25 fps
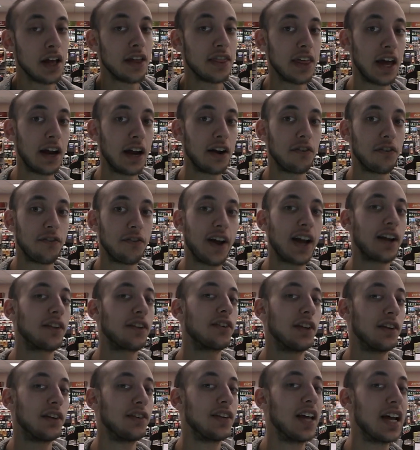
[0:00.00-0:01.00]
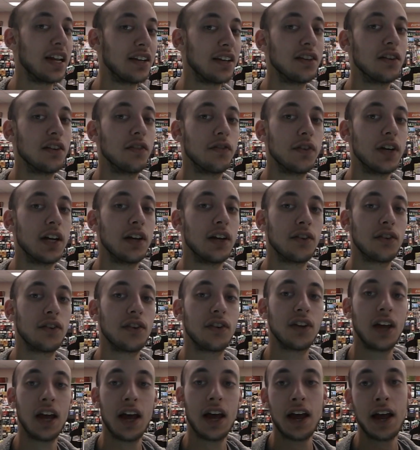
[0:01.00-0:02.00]
that affects
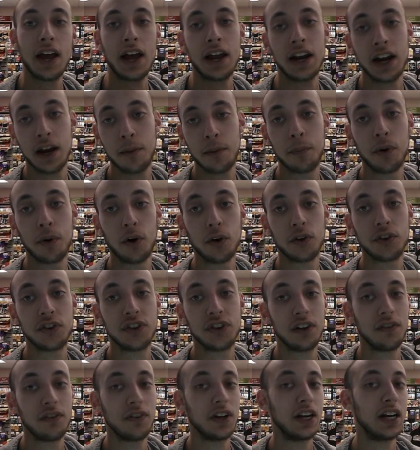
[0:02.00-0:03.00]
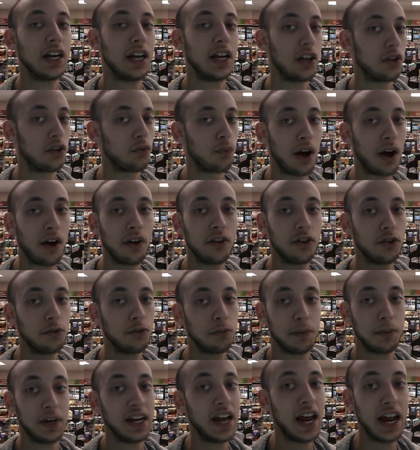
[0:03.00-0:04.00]
attentiveness and impulsivity as well as
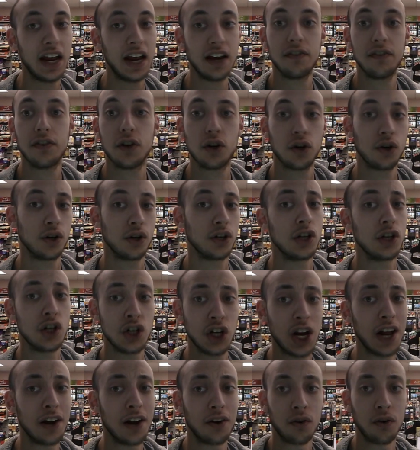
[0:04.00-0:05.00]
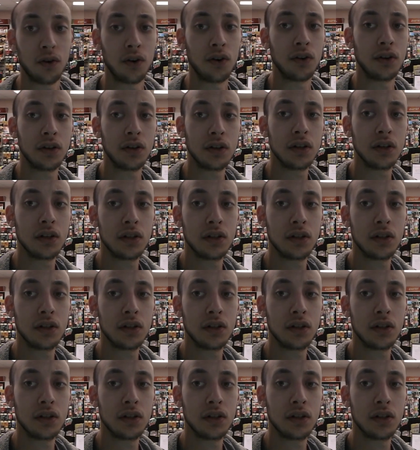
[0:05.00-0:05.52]
behavior in general.